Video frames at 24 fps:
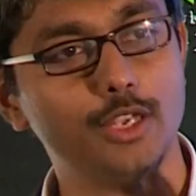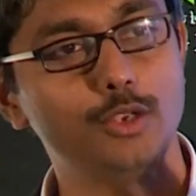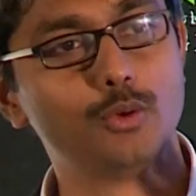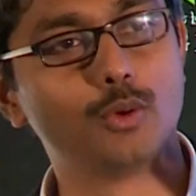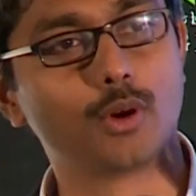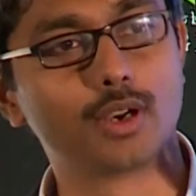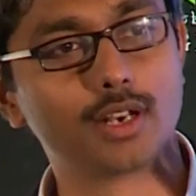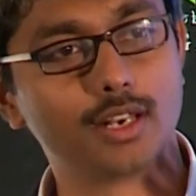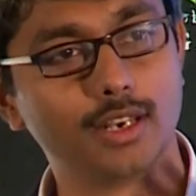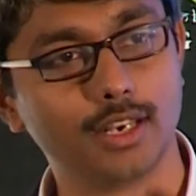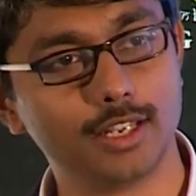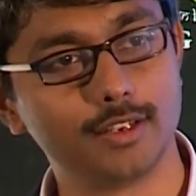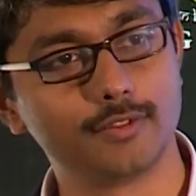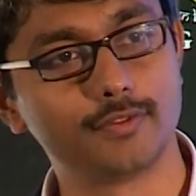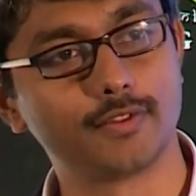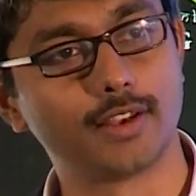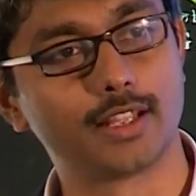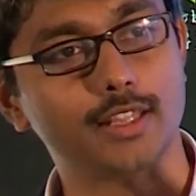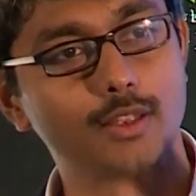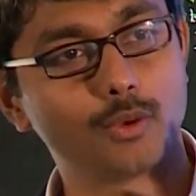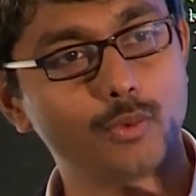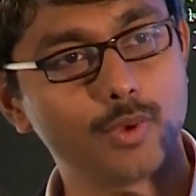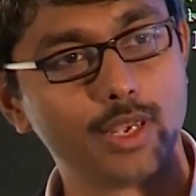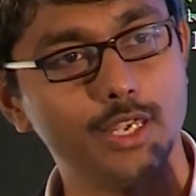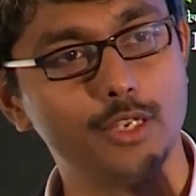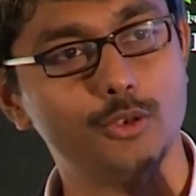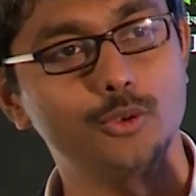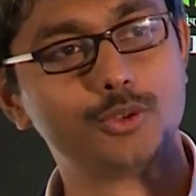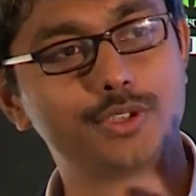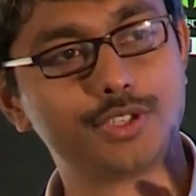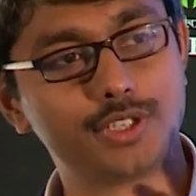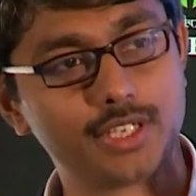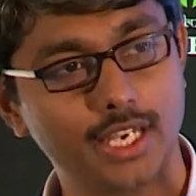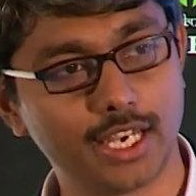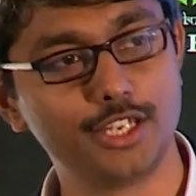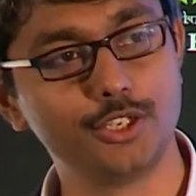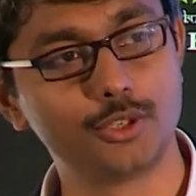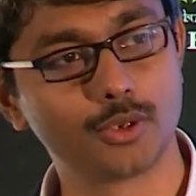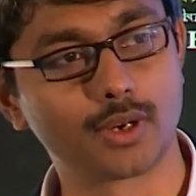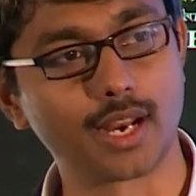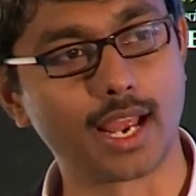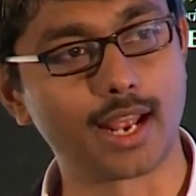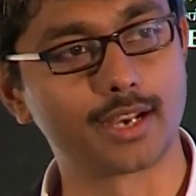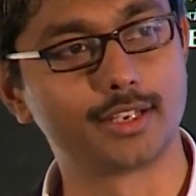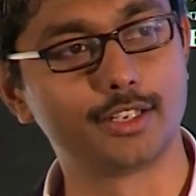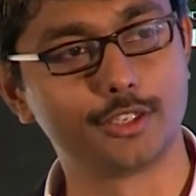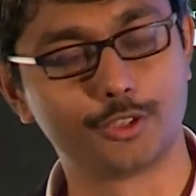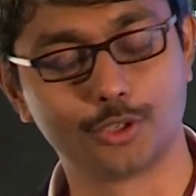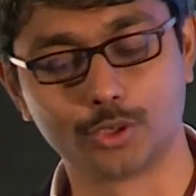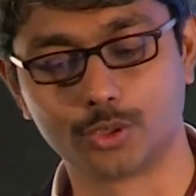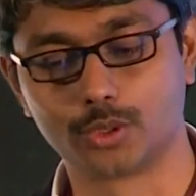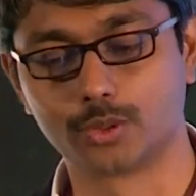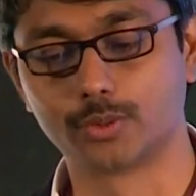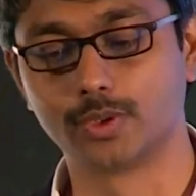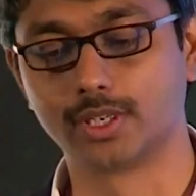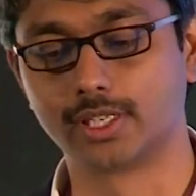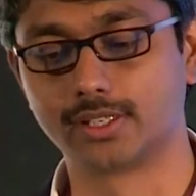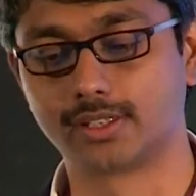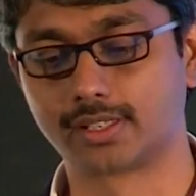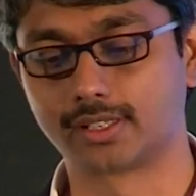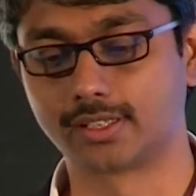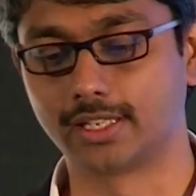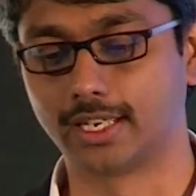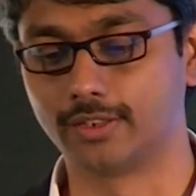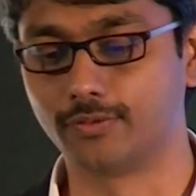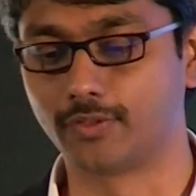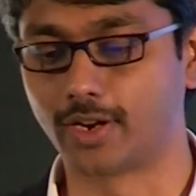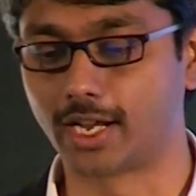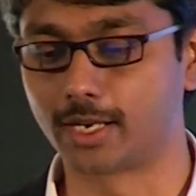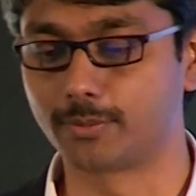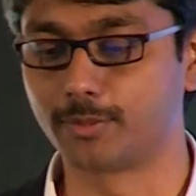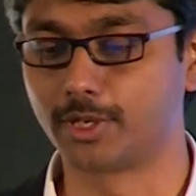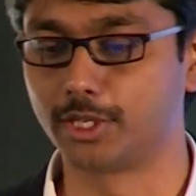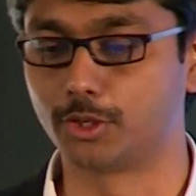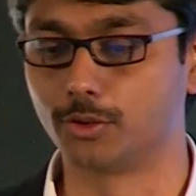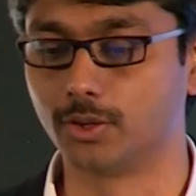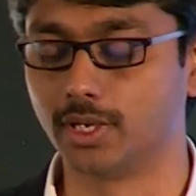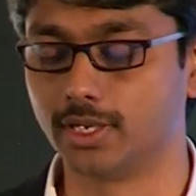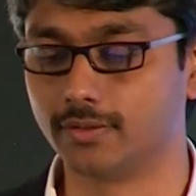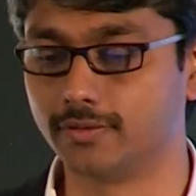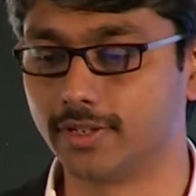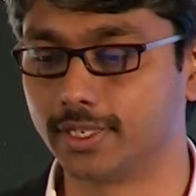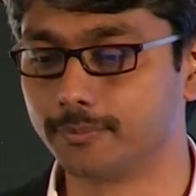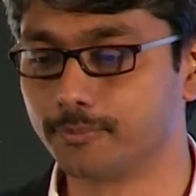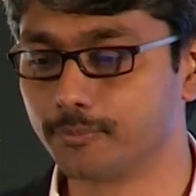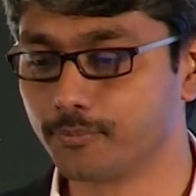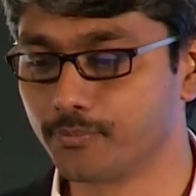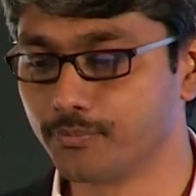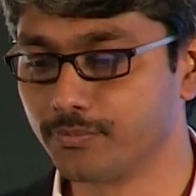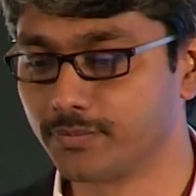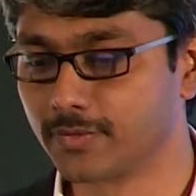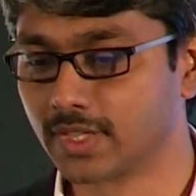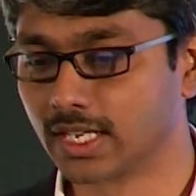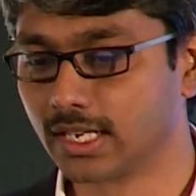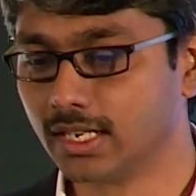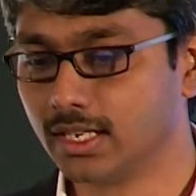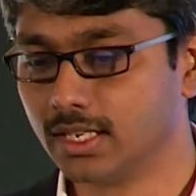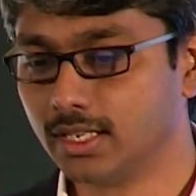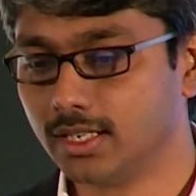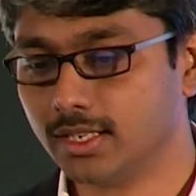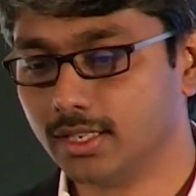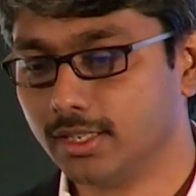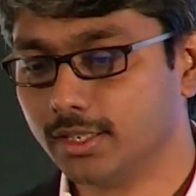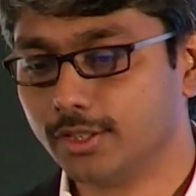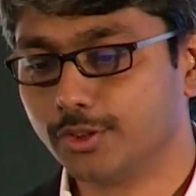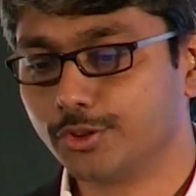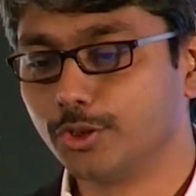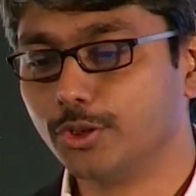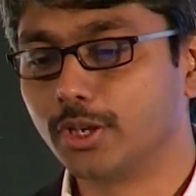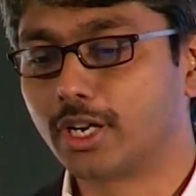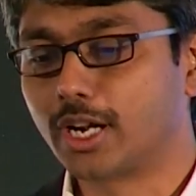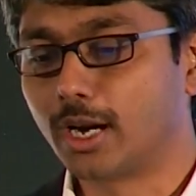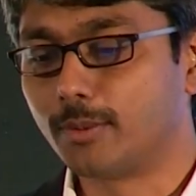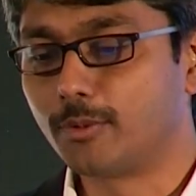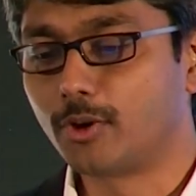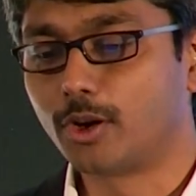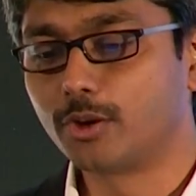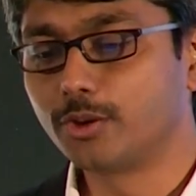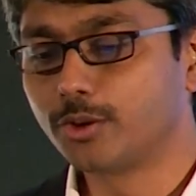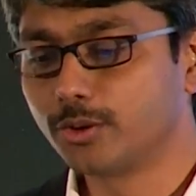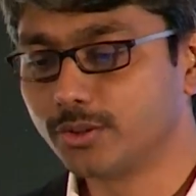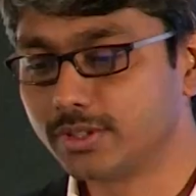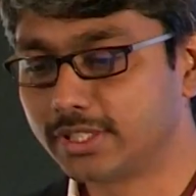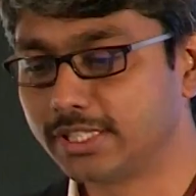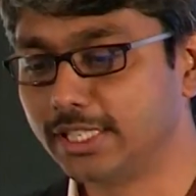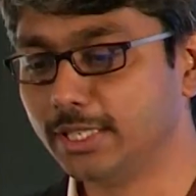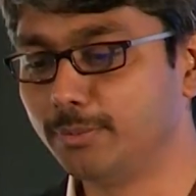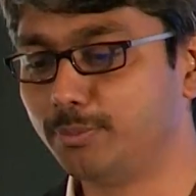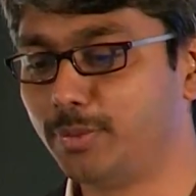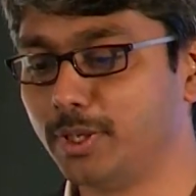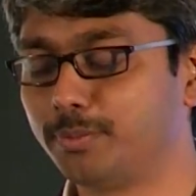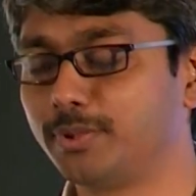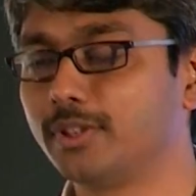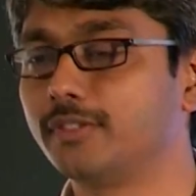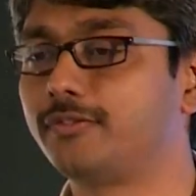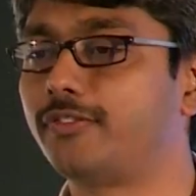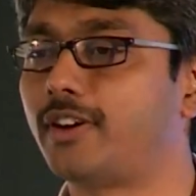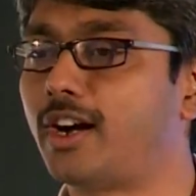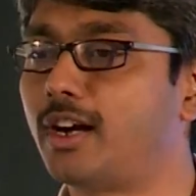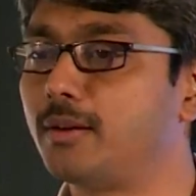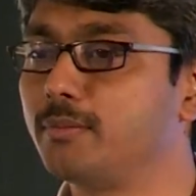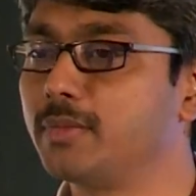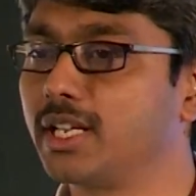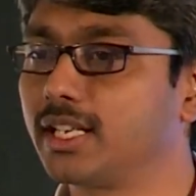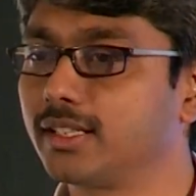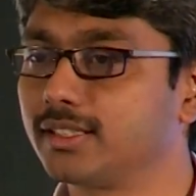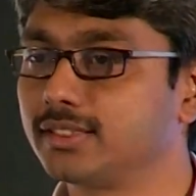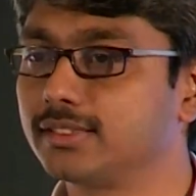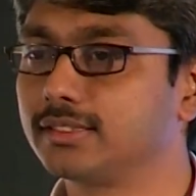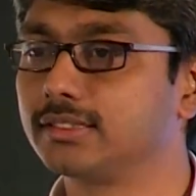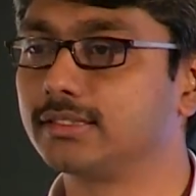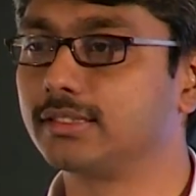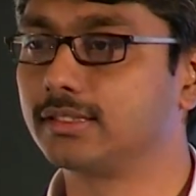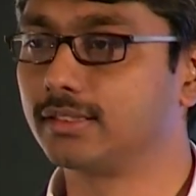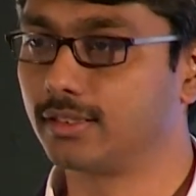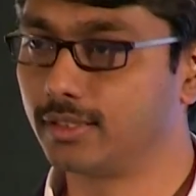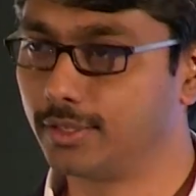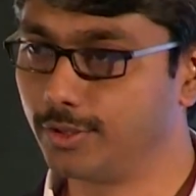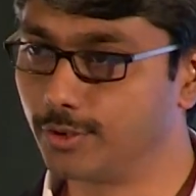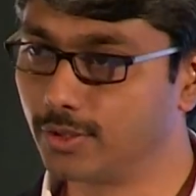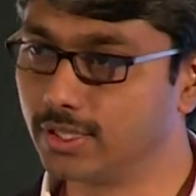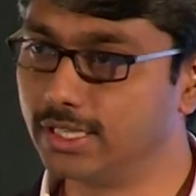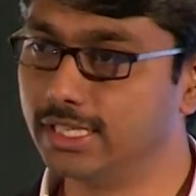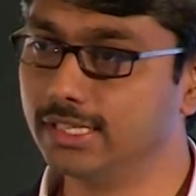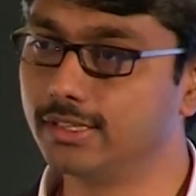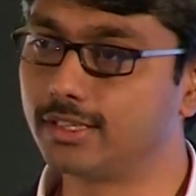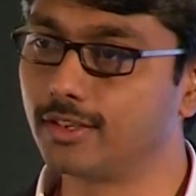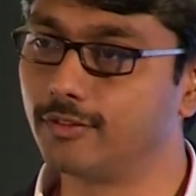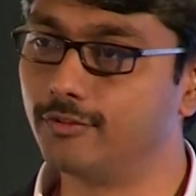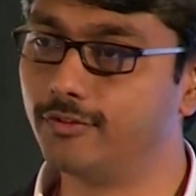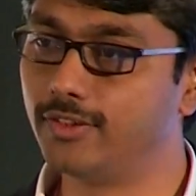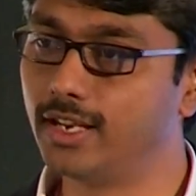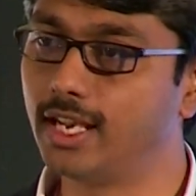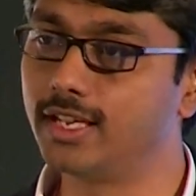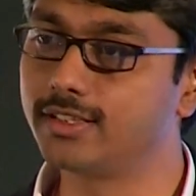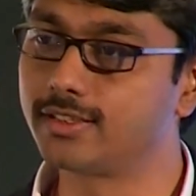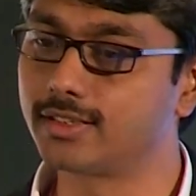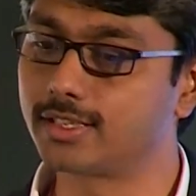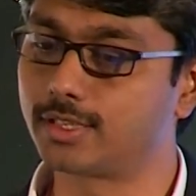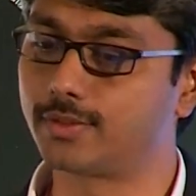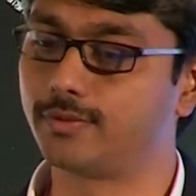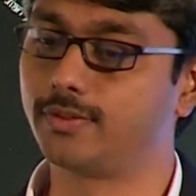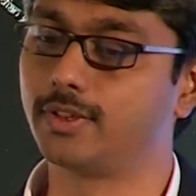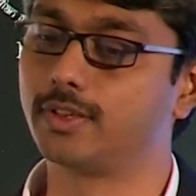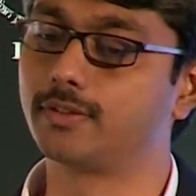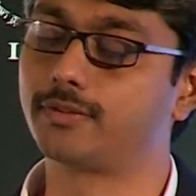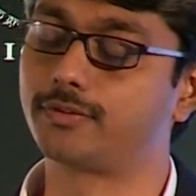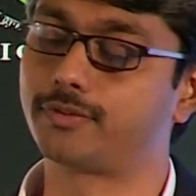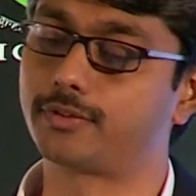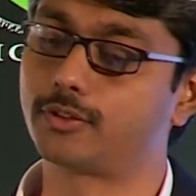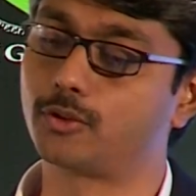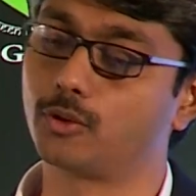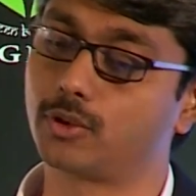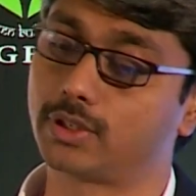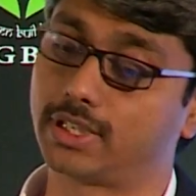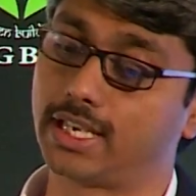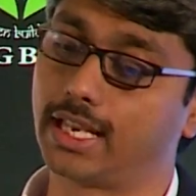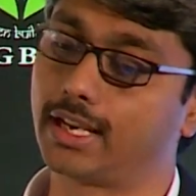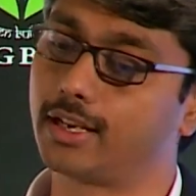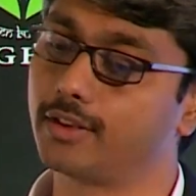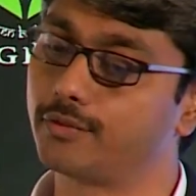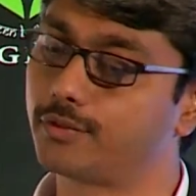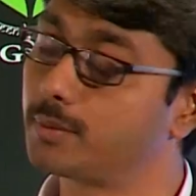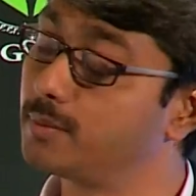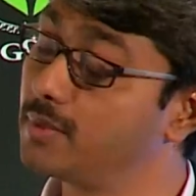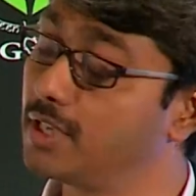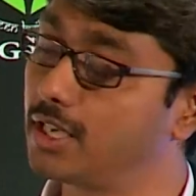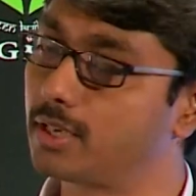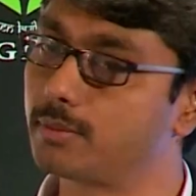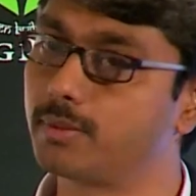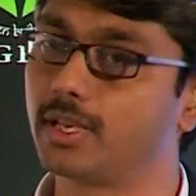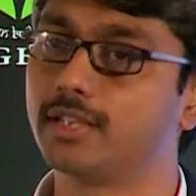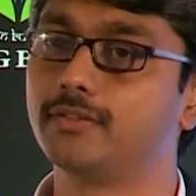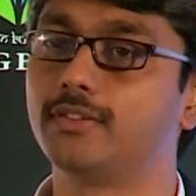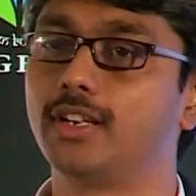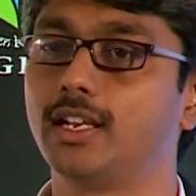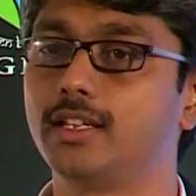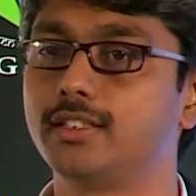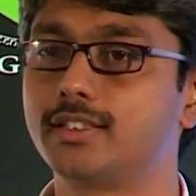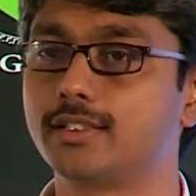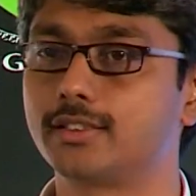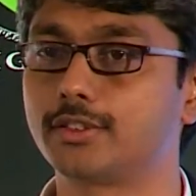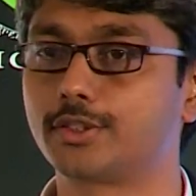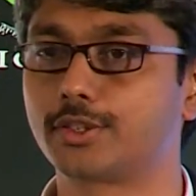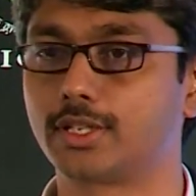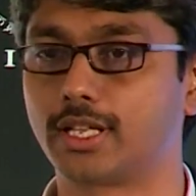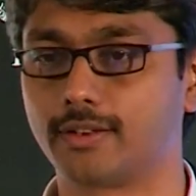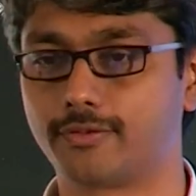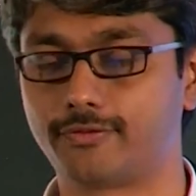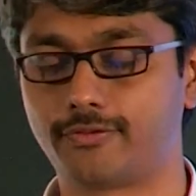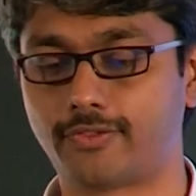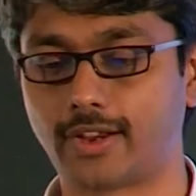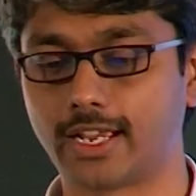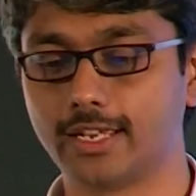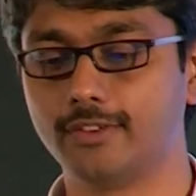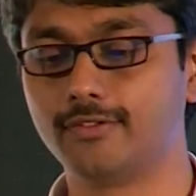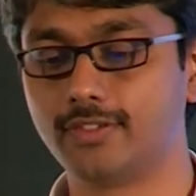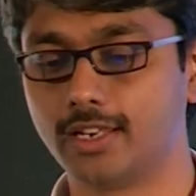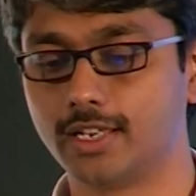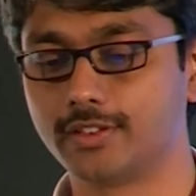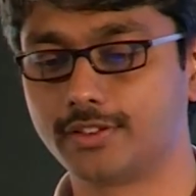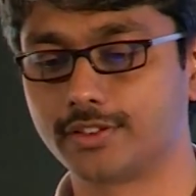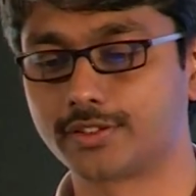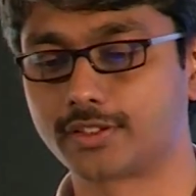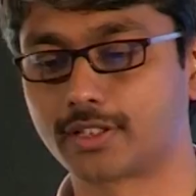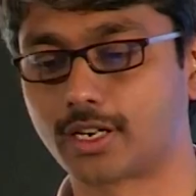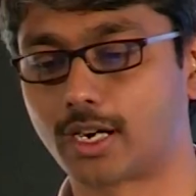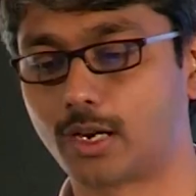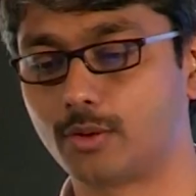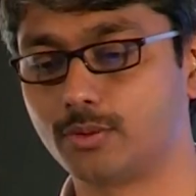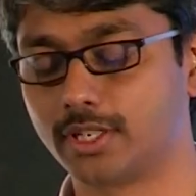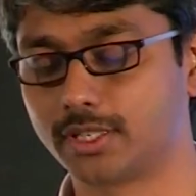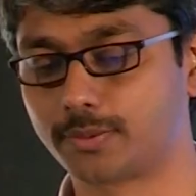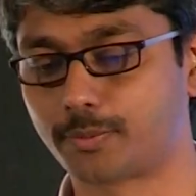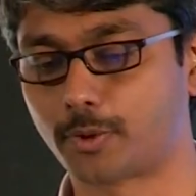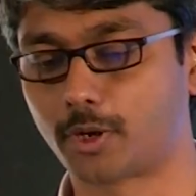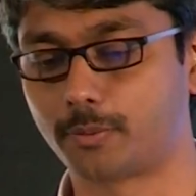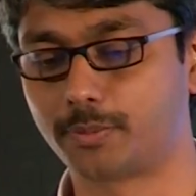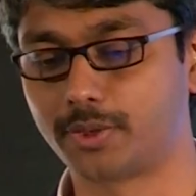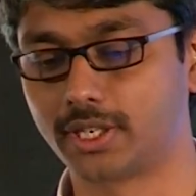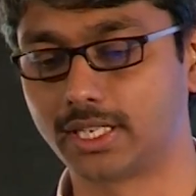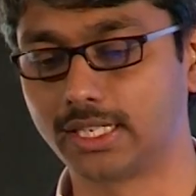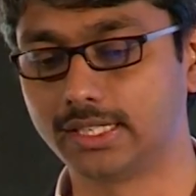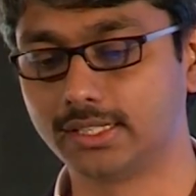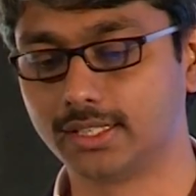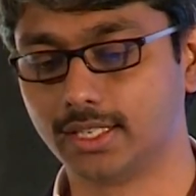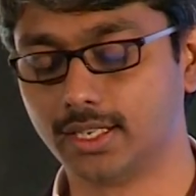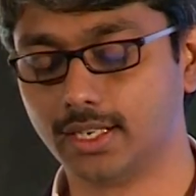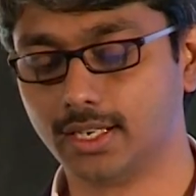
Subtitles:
you want to live and the way you change your attitude towards the environment you live in. So you come out, you see people farming. These are villages we have taken from nearby villages. There are 5 villages around this property.